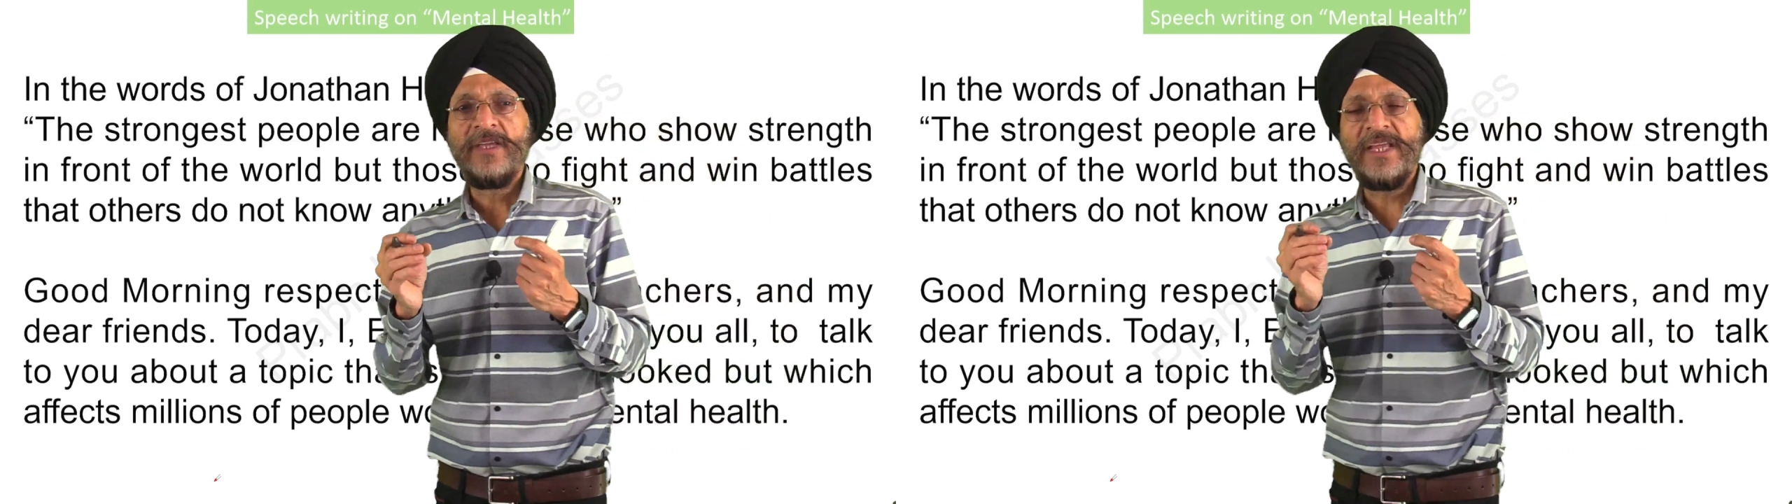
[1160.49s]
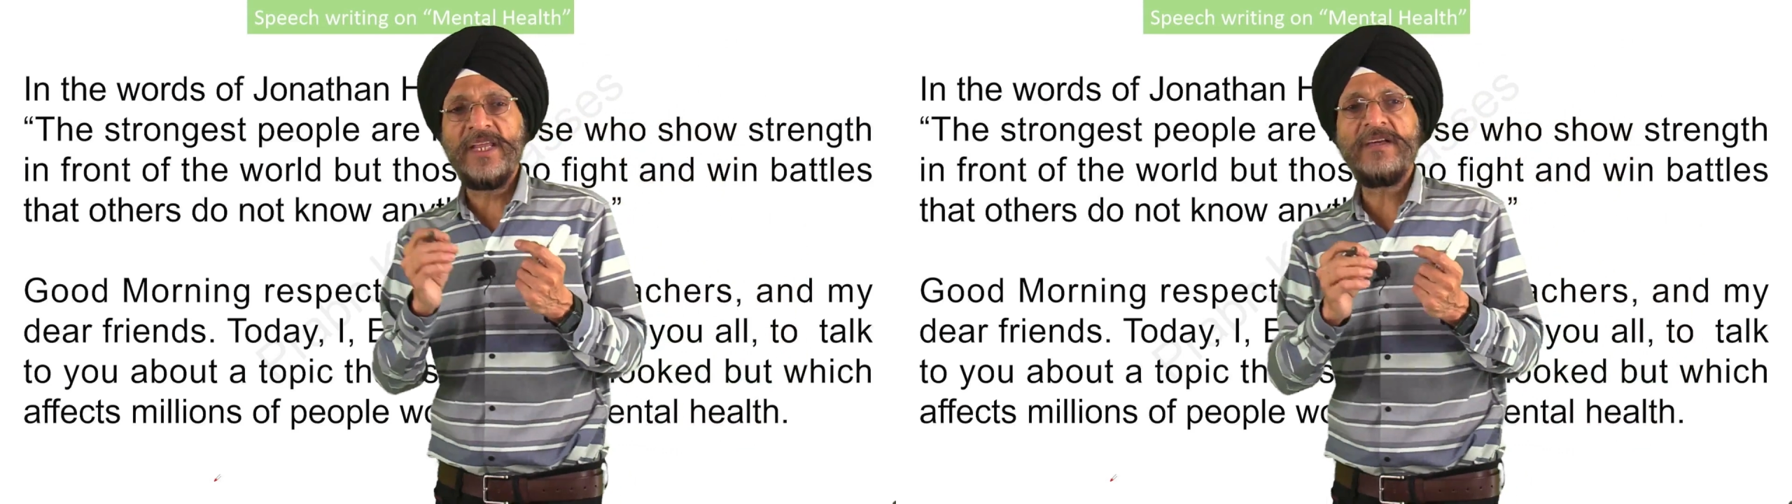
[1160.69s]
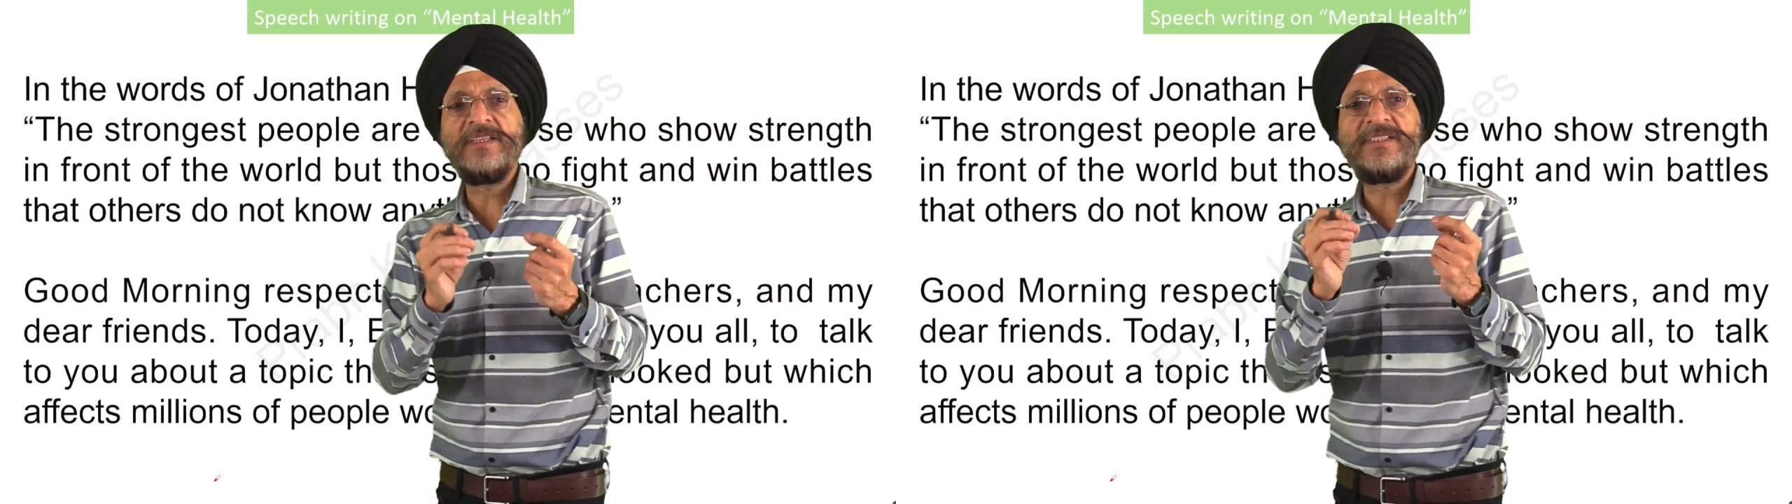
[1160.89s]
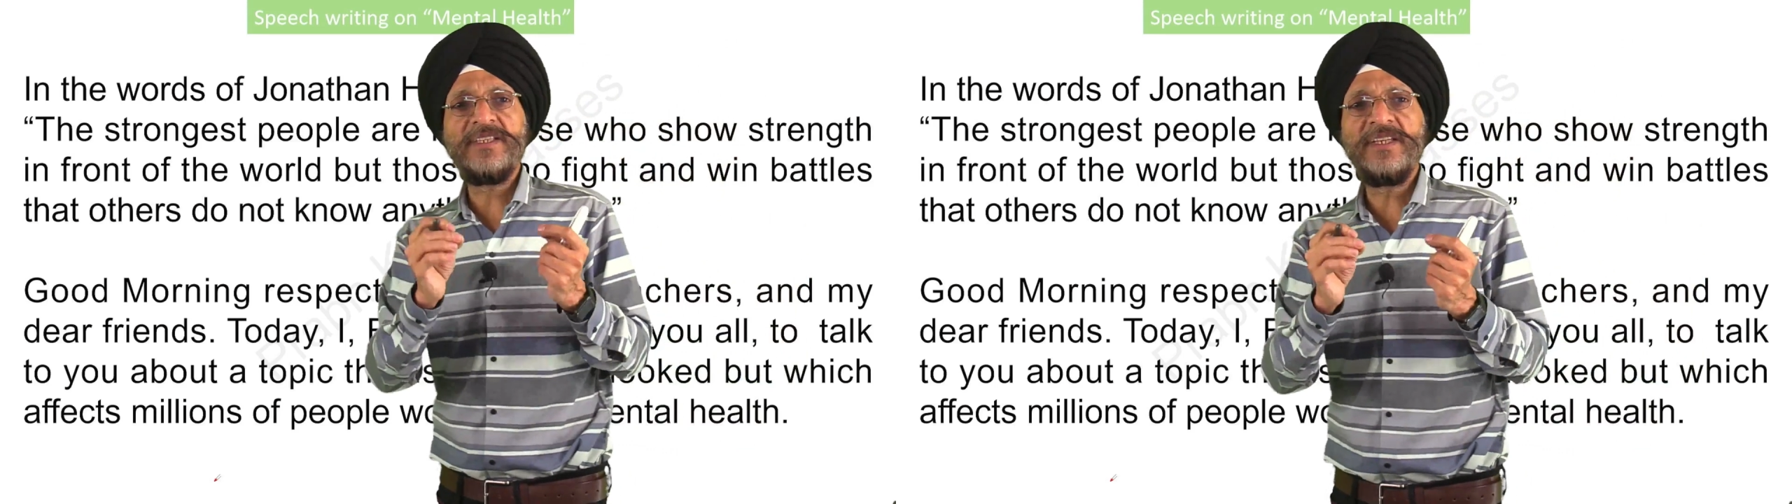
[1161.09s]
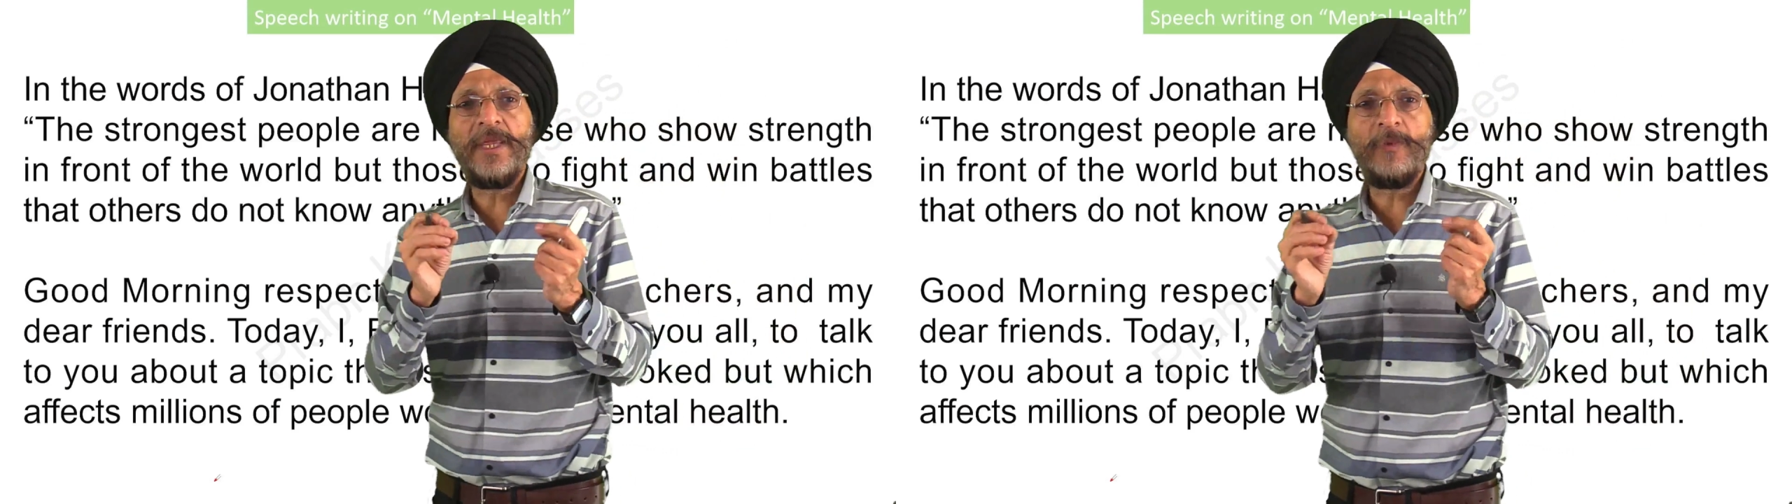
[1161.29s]
Ella is
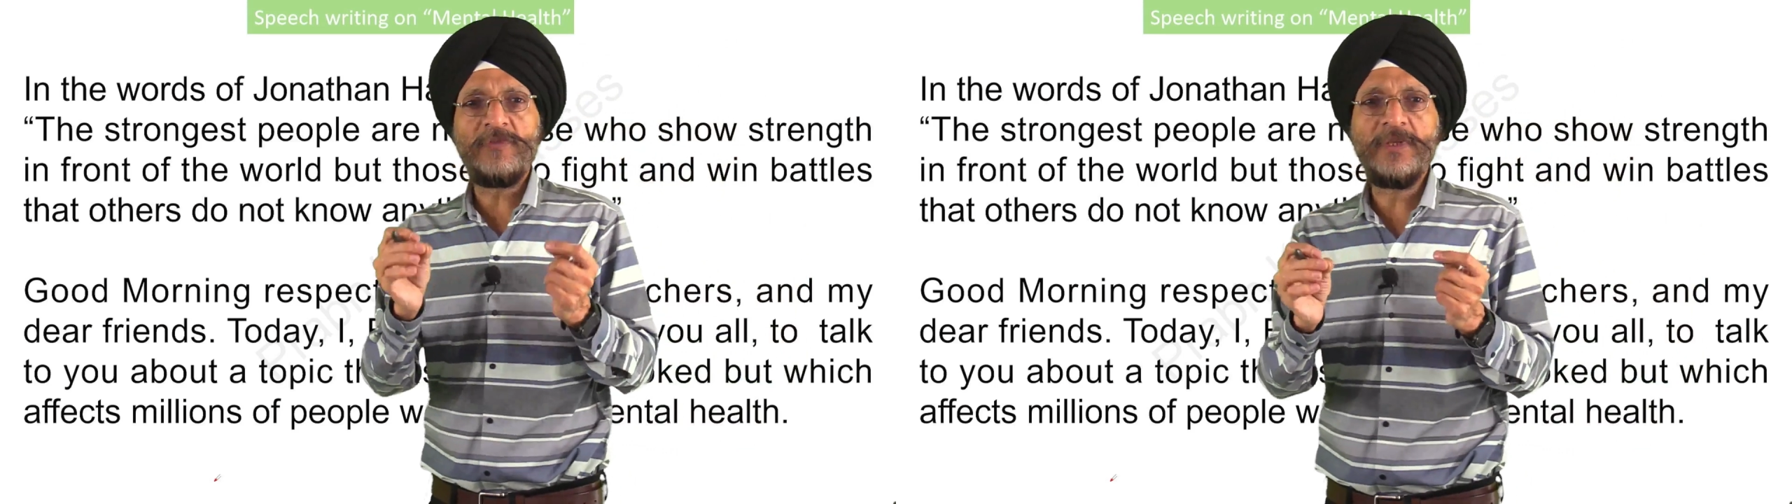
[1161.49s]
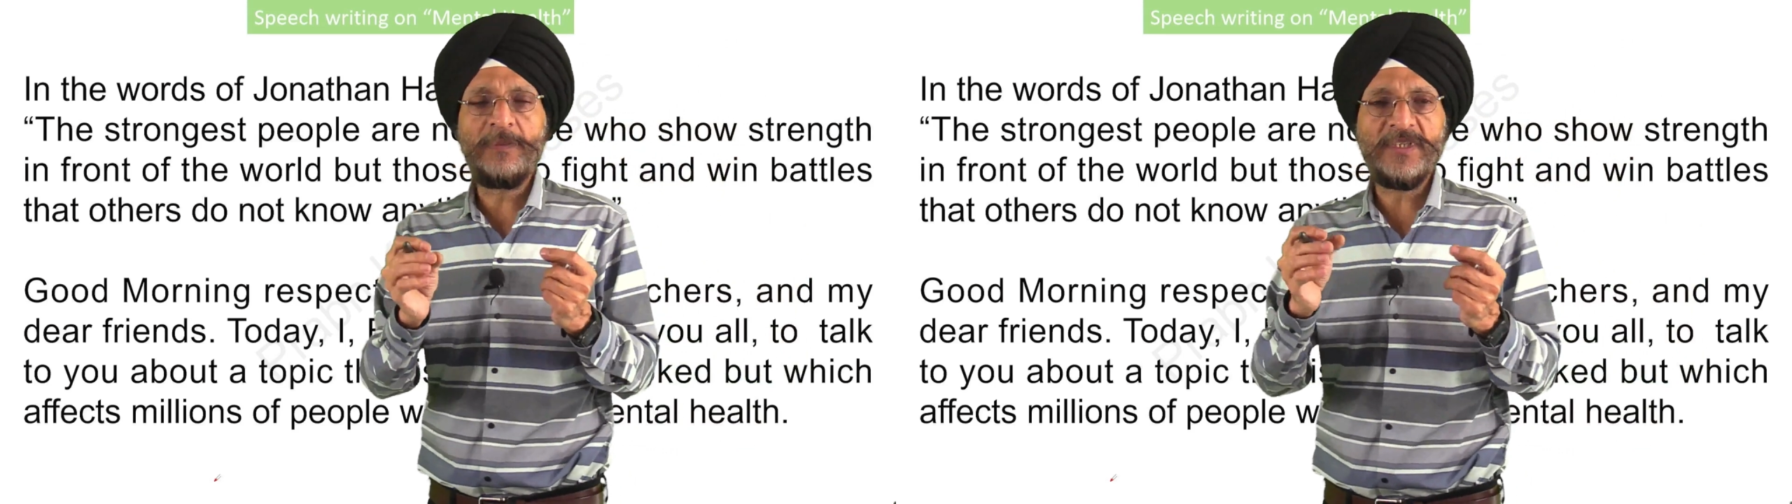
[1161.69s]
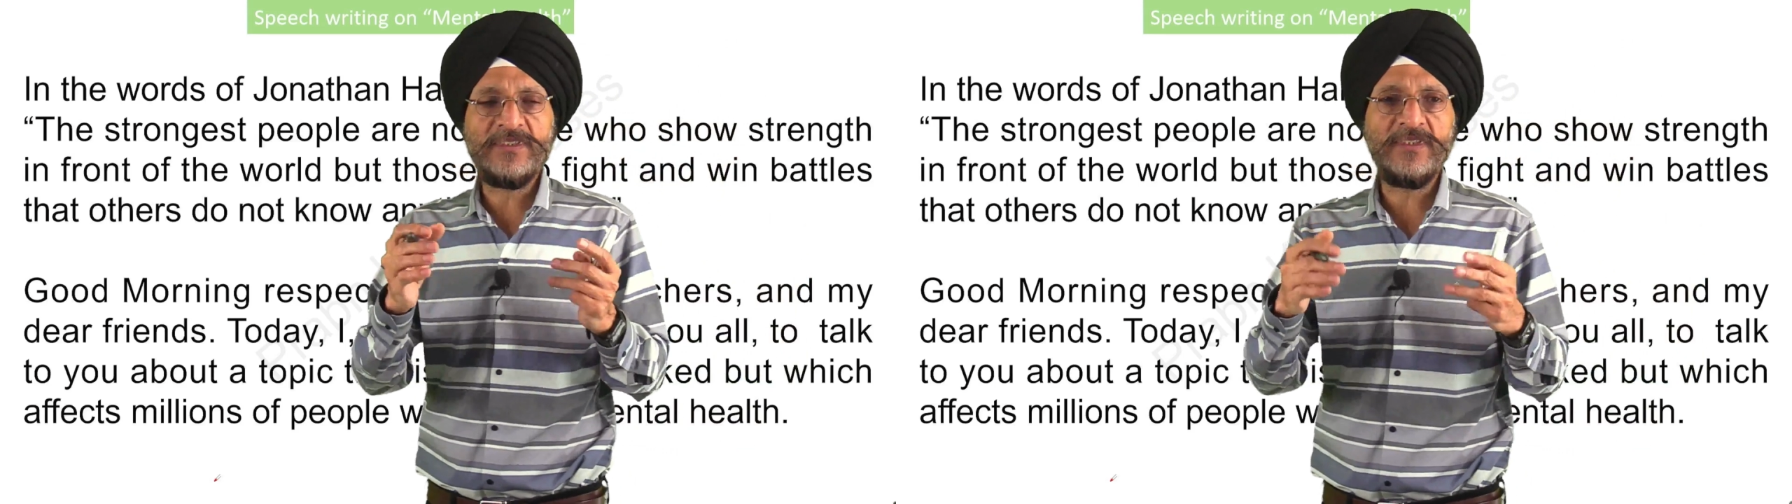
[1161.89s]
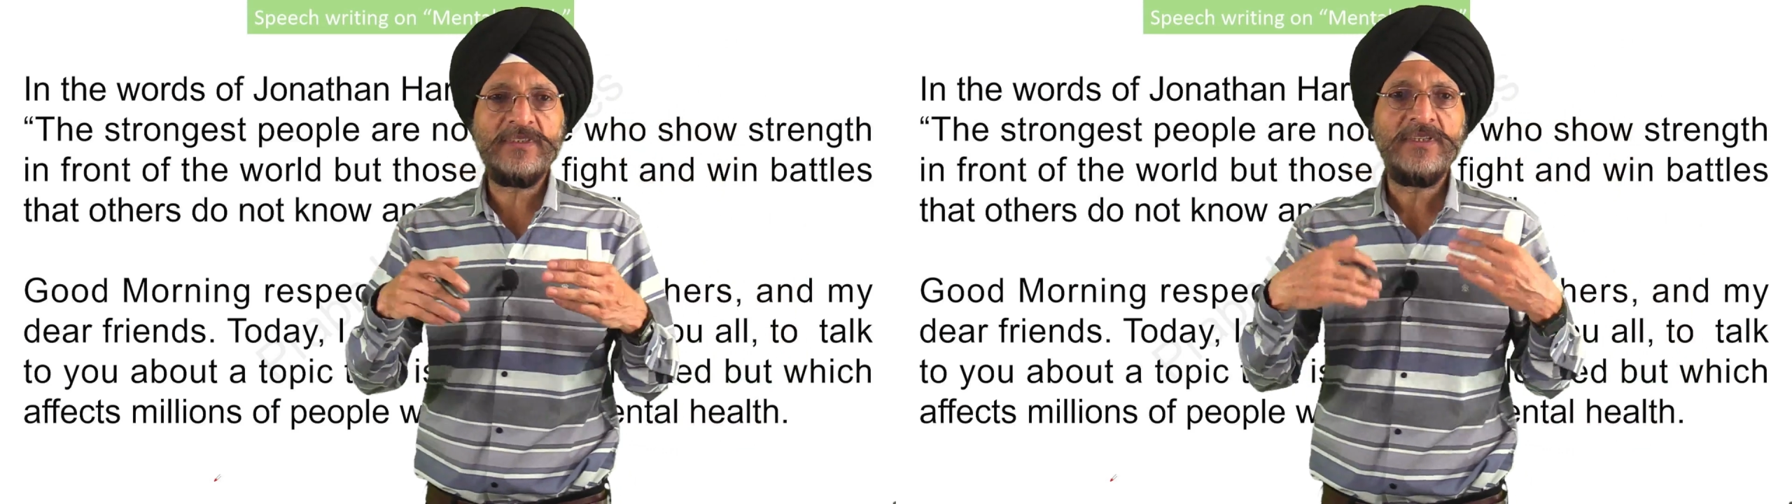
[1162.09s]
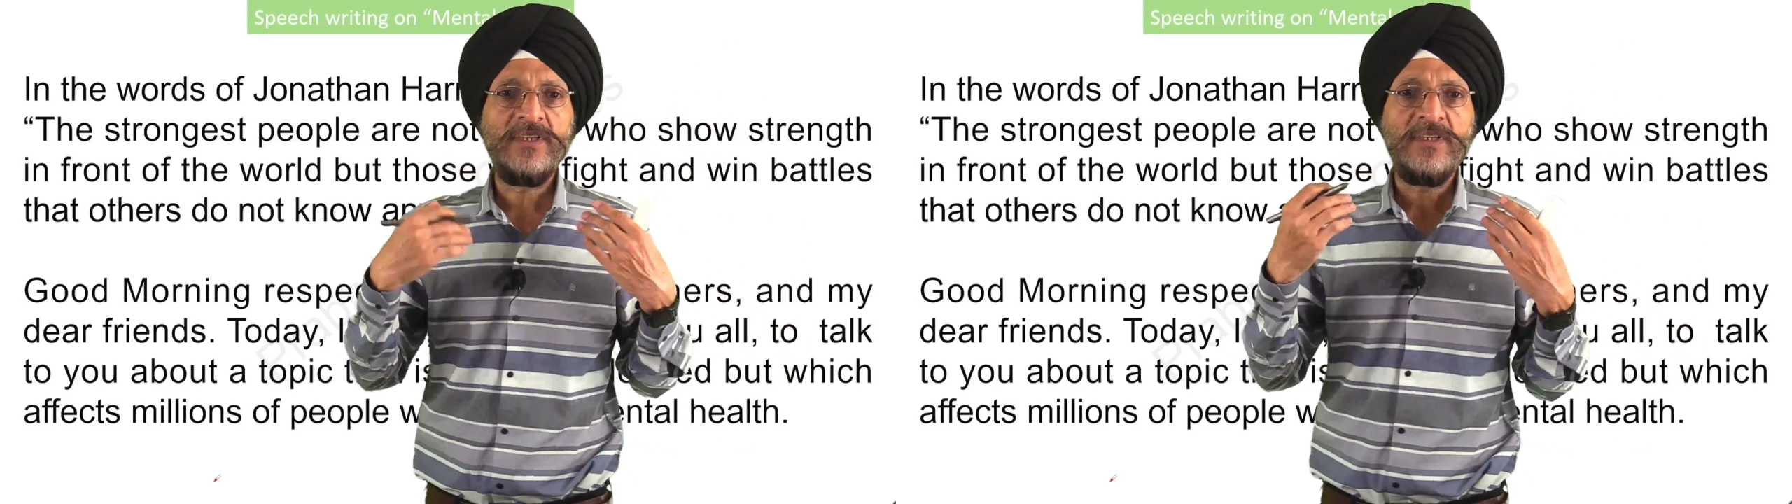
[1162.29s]
the name of the person